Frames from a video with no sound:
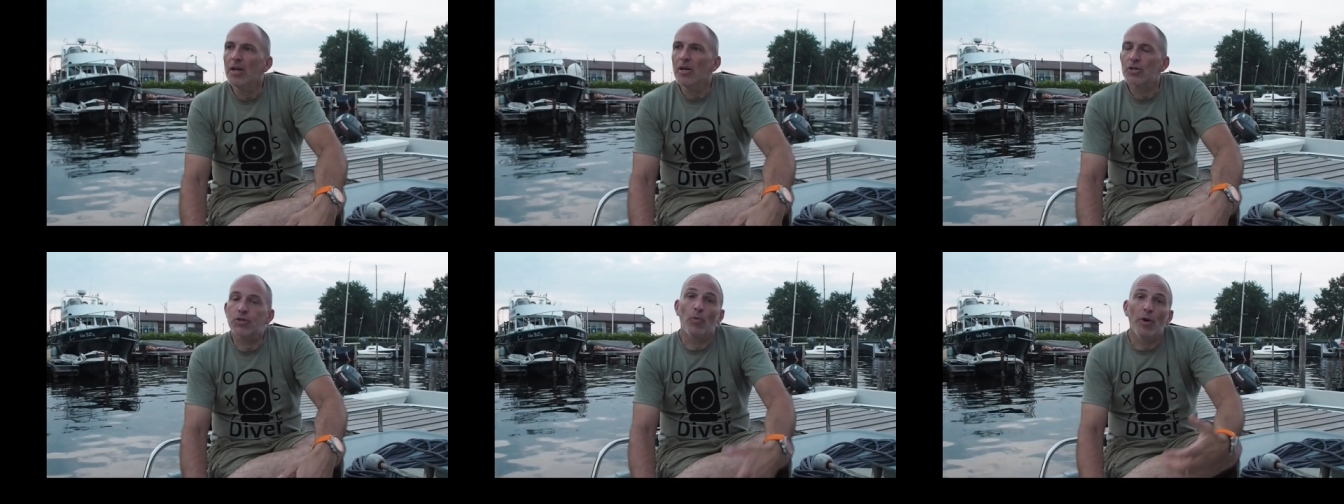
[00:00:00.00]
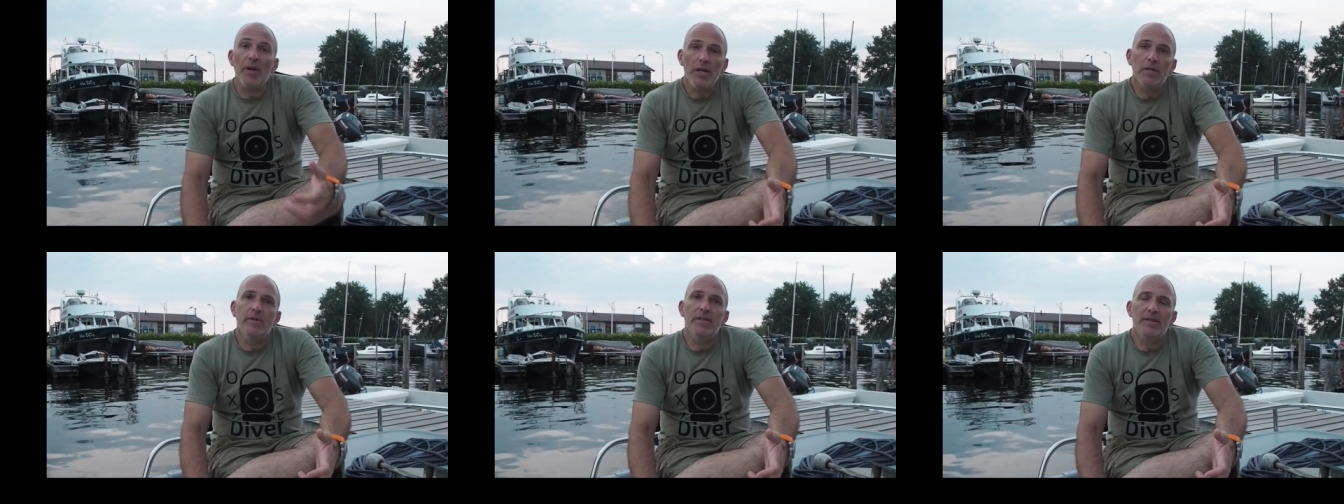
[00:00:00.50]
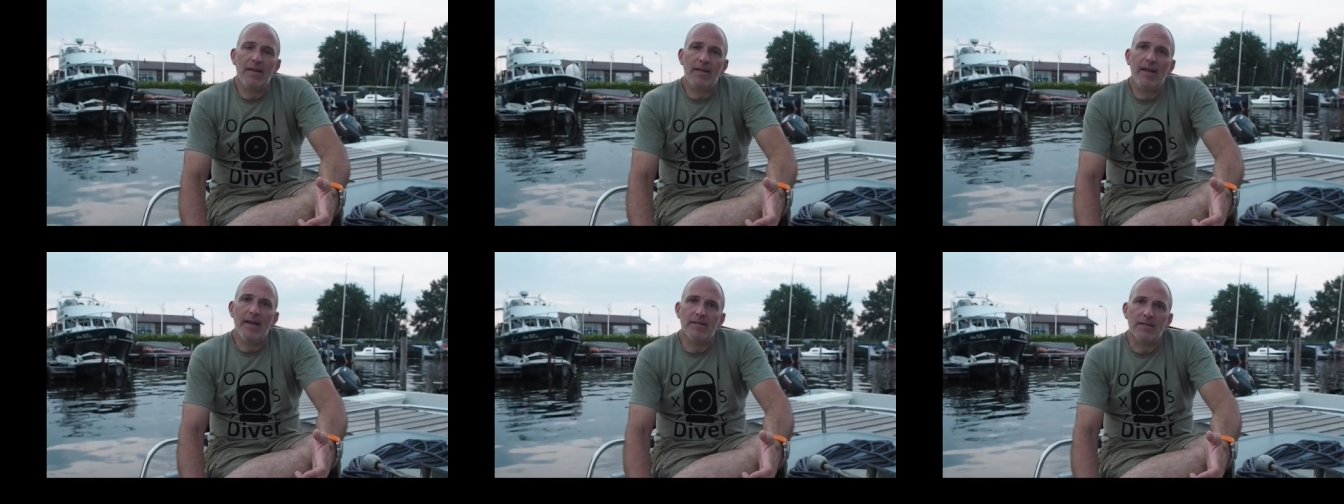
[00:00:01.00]
So what I do in that
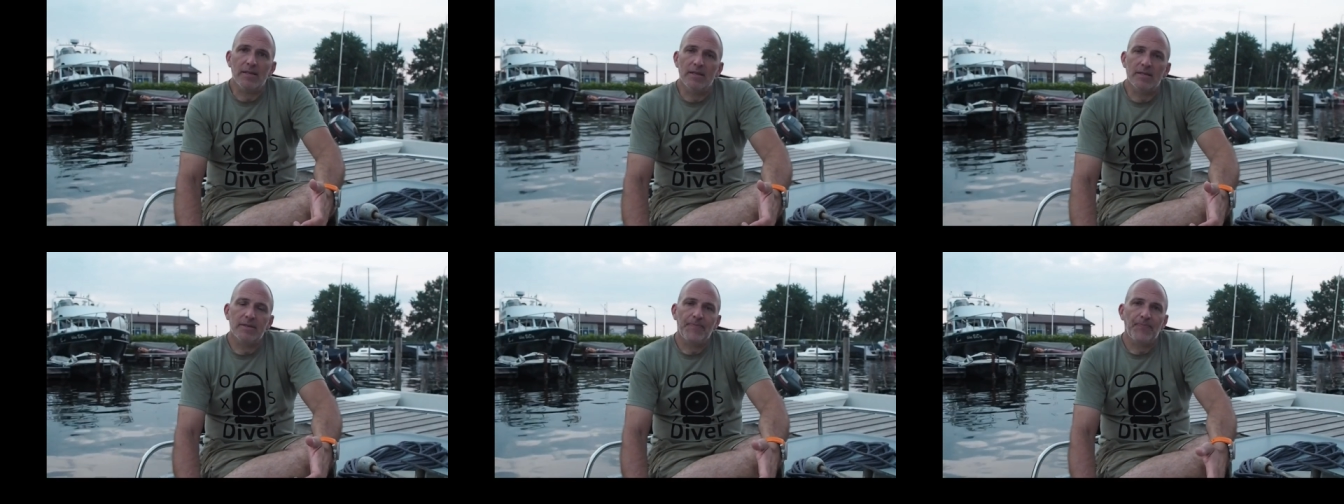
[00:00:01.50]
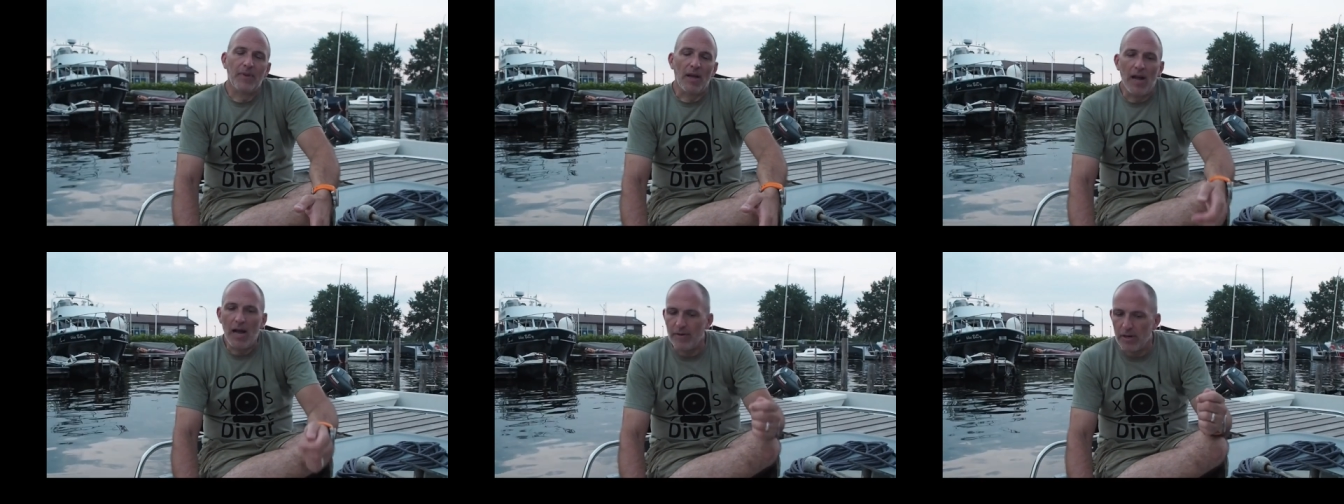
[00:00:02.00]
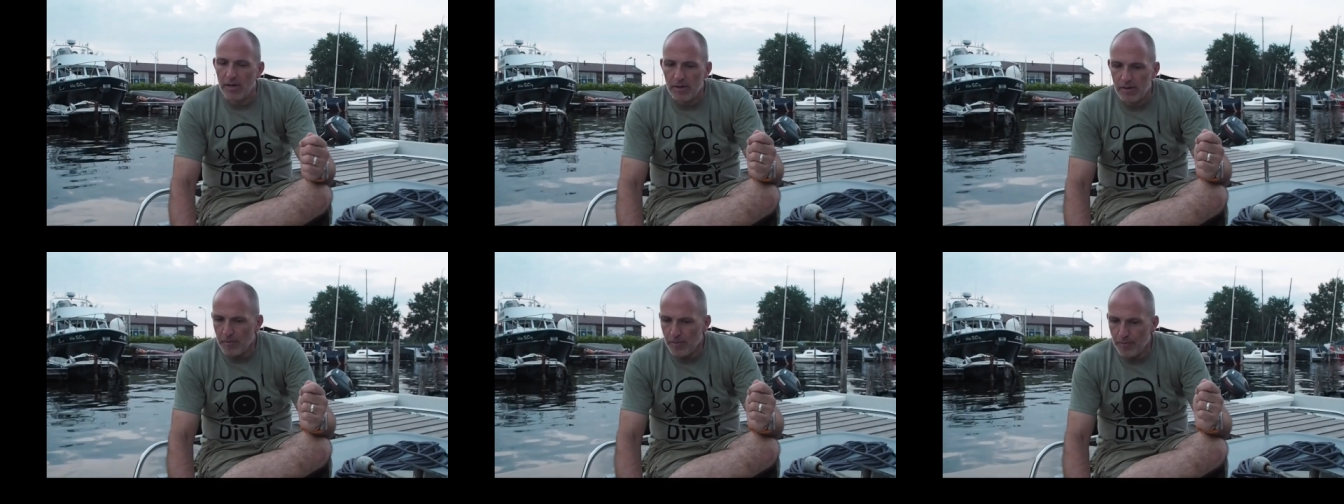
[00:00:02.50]
case is I have a
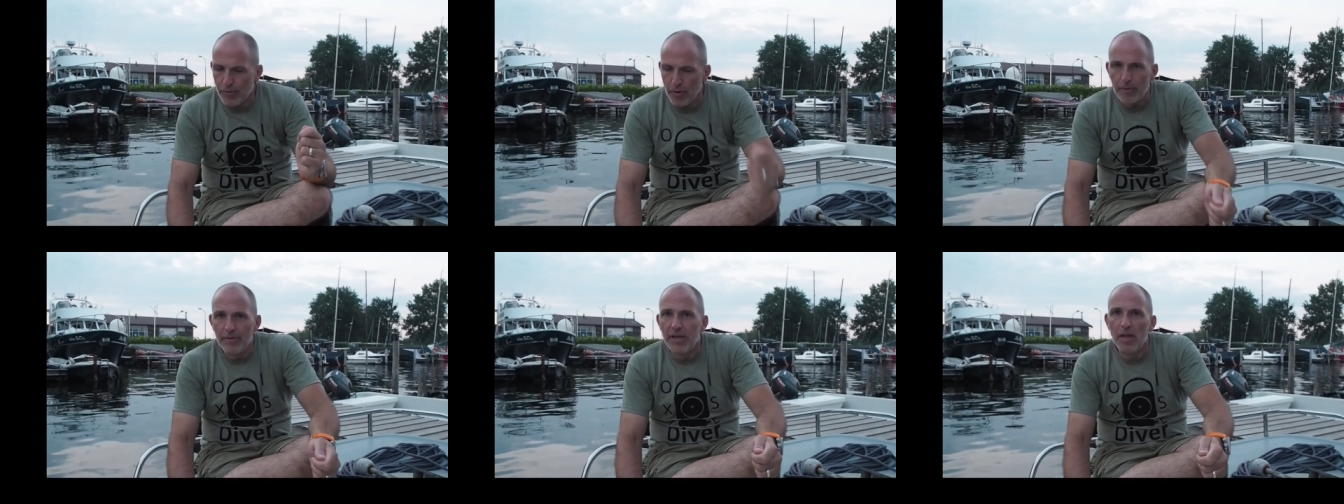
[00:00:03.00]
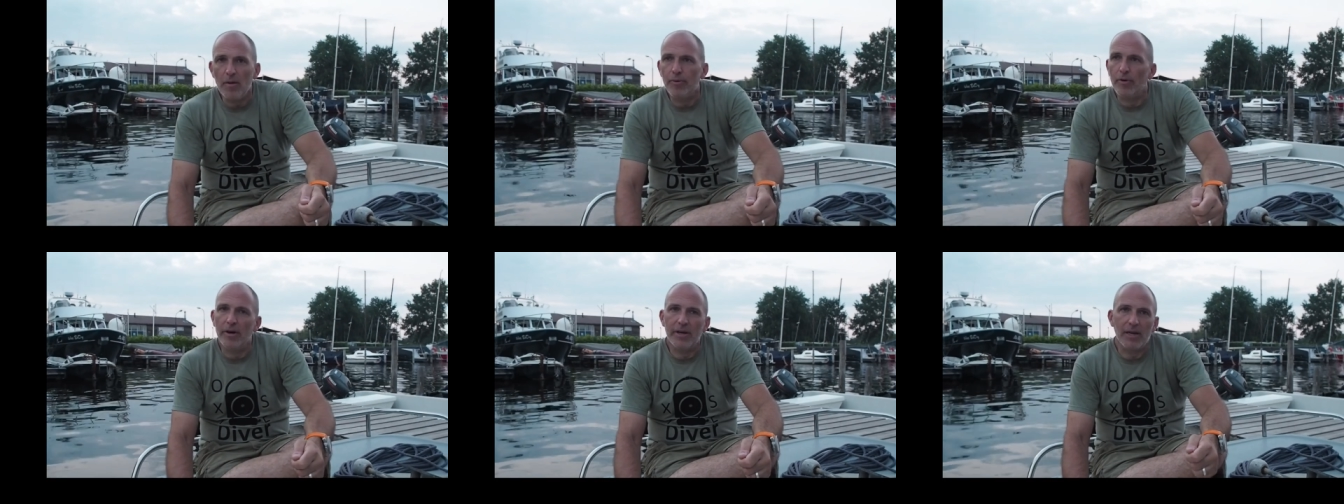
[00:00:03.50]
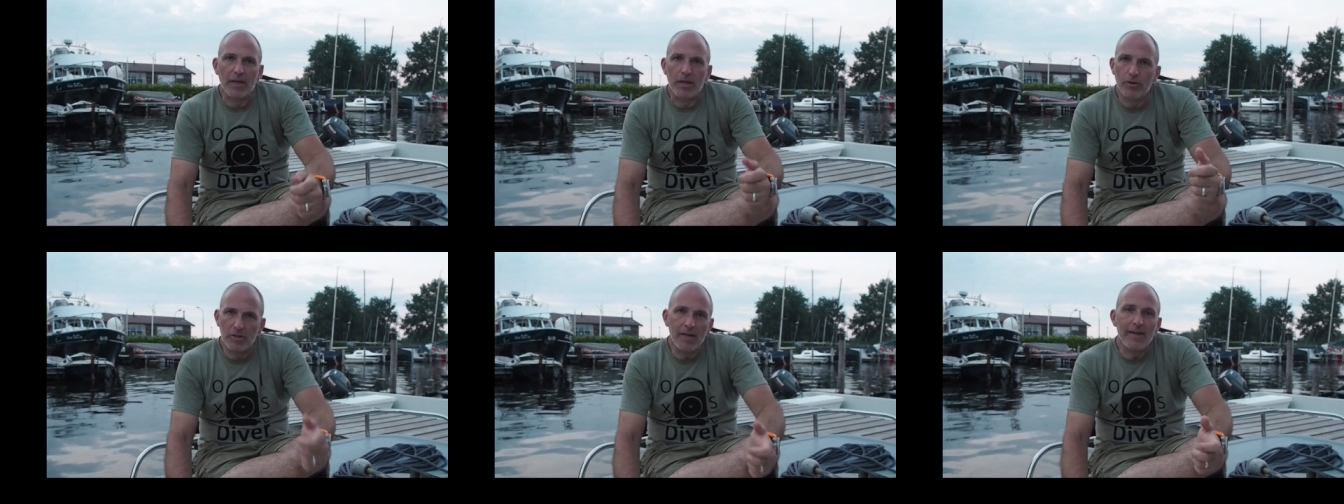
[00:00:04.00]
proper rigging point, like a
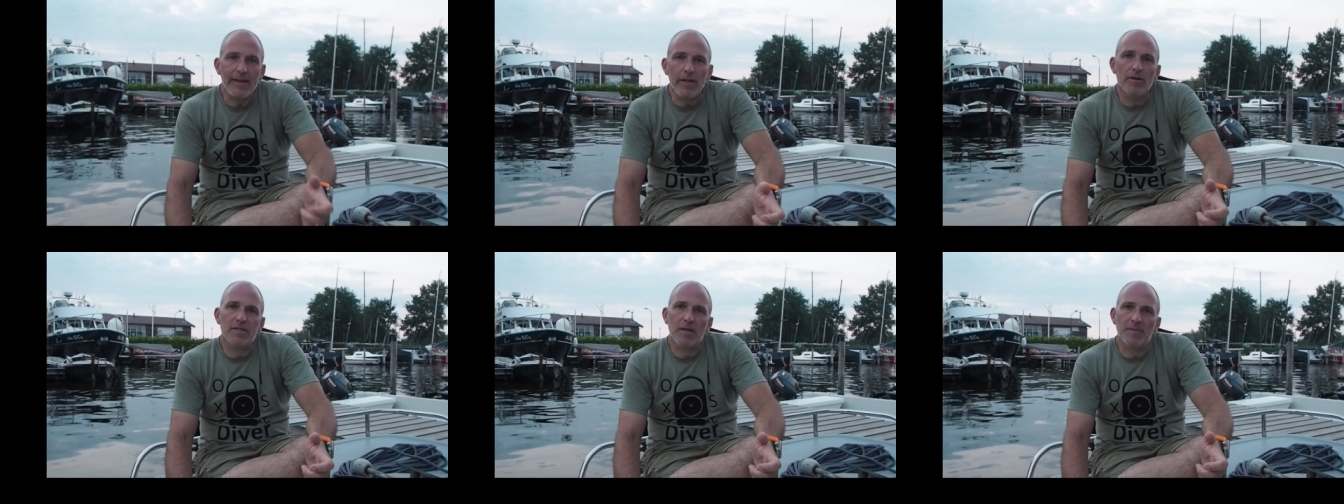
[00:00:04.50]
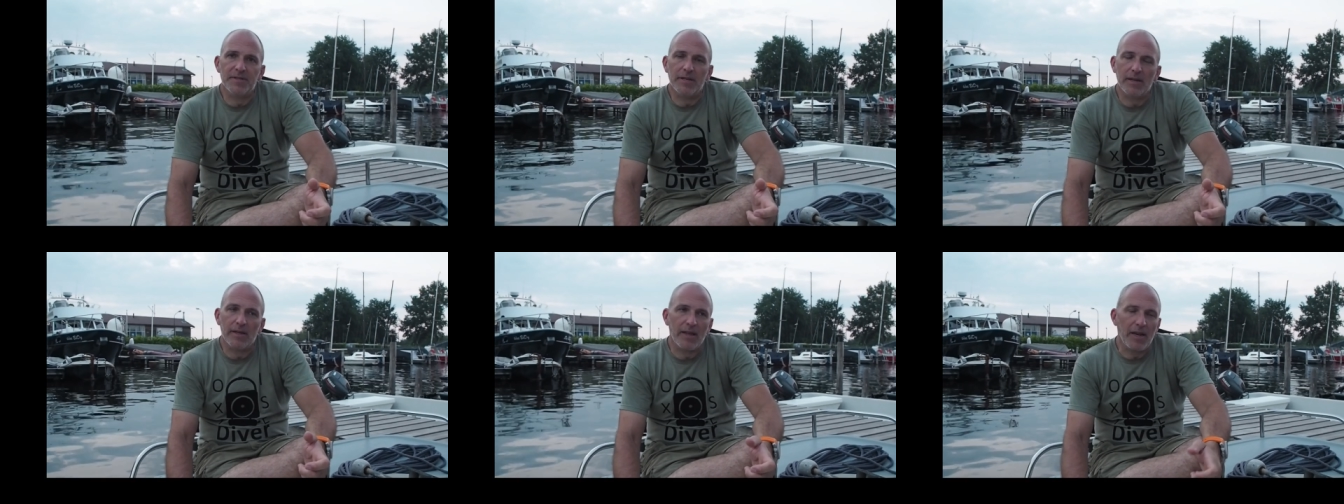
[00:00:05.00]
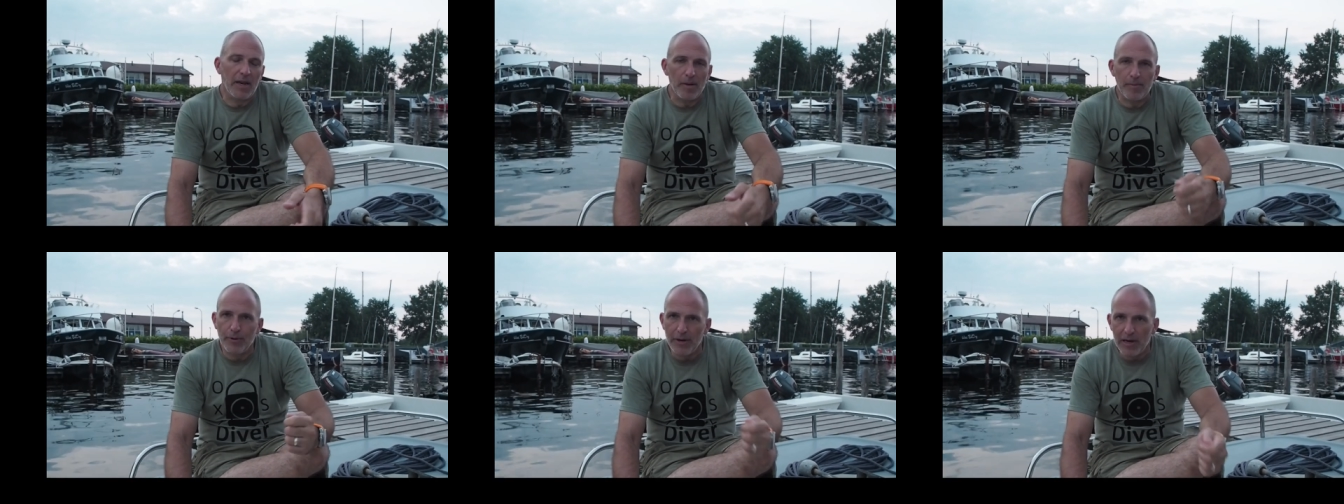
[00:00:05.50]
good cleat or something like that, and I
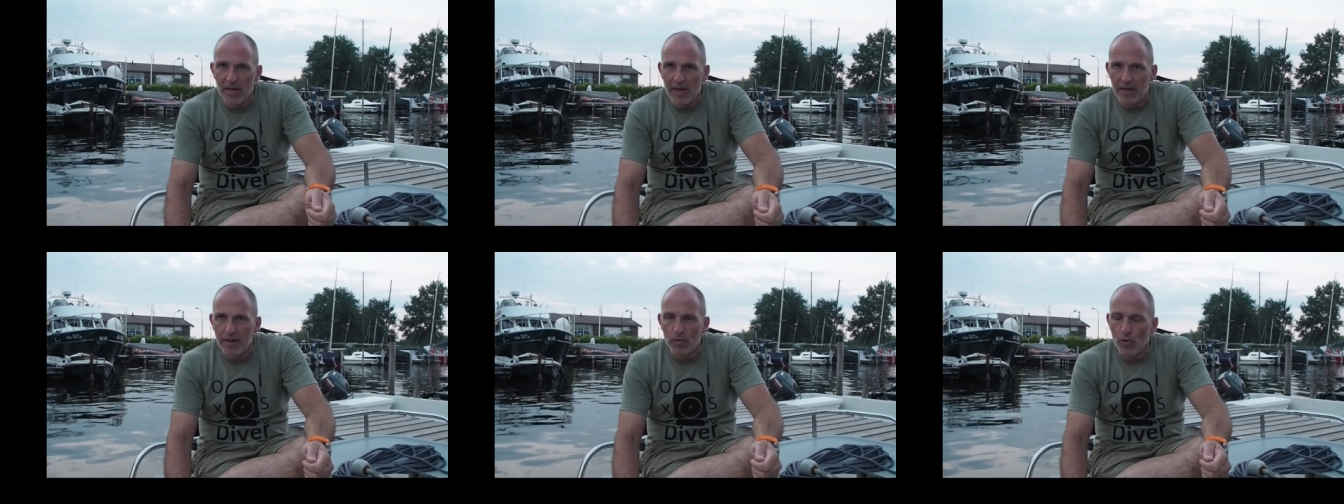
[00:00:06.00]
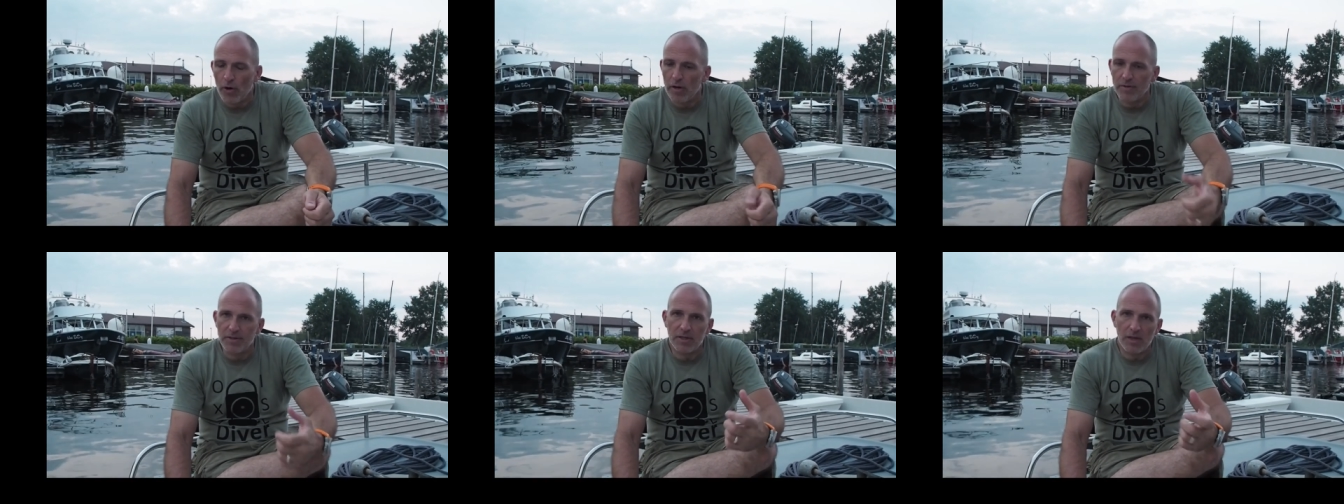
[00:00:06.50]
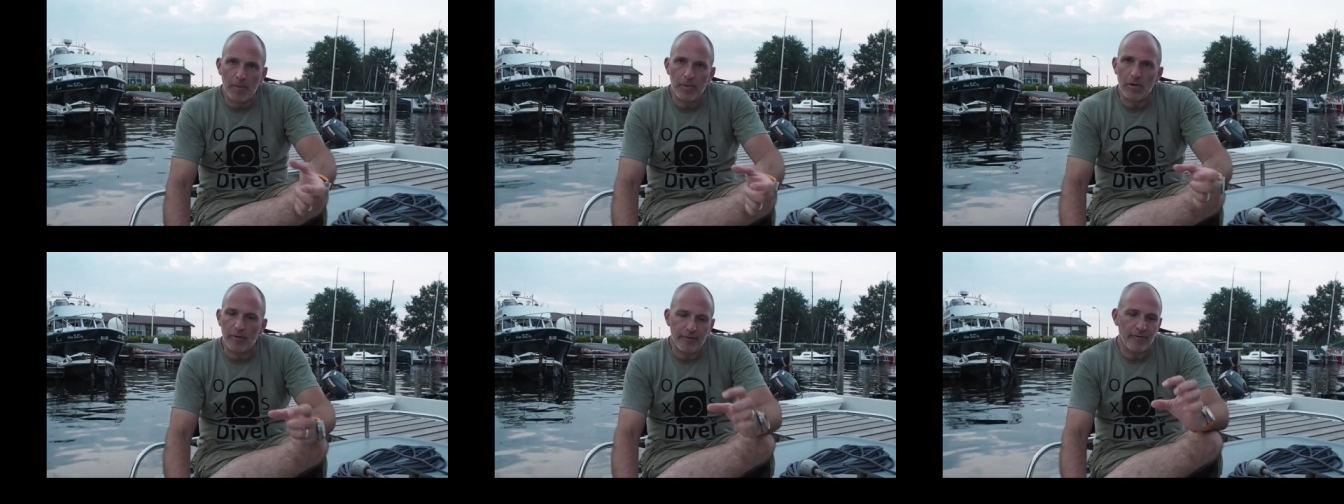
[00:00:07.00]
put a line in the water with a
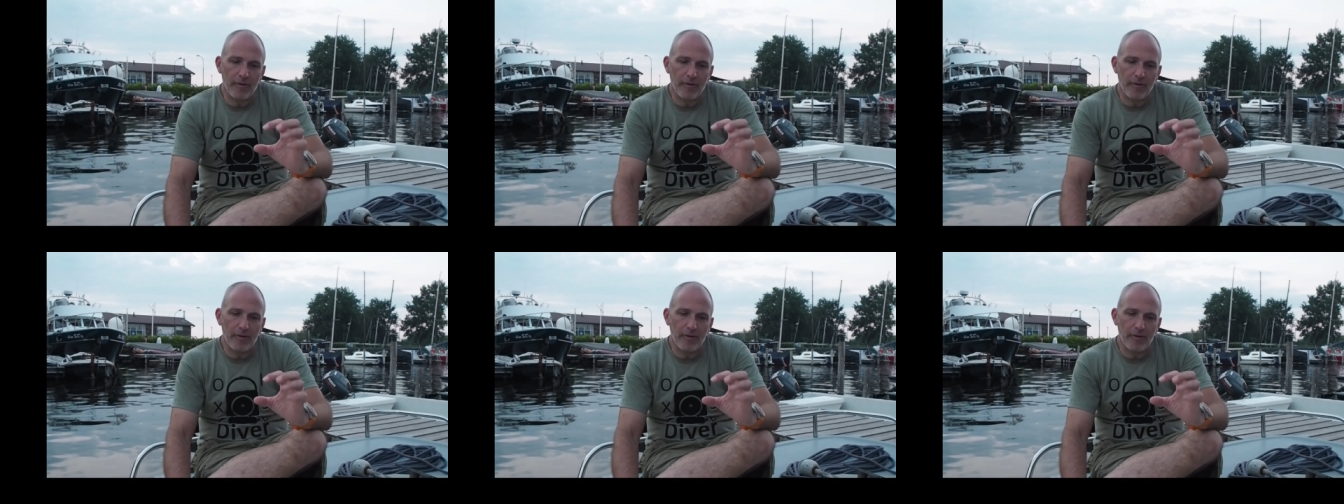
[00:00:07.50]
couple of,